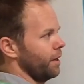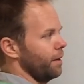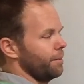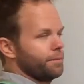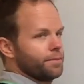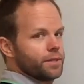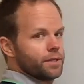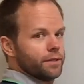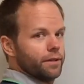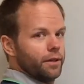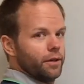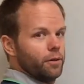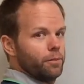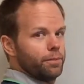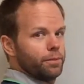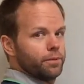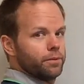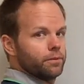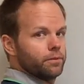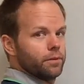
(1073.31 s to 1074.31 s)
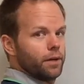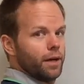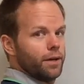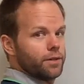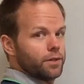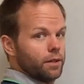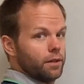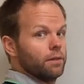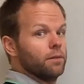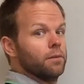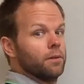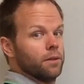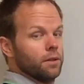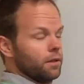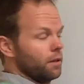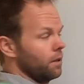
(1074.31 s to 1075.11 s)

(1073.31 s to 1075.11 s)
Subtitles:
upslope, as in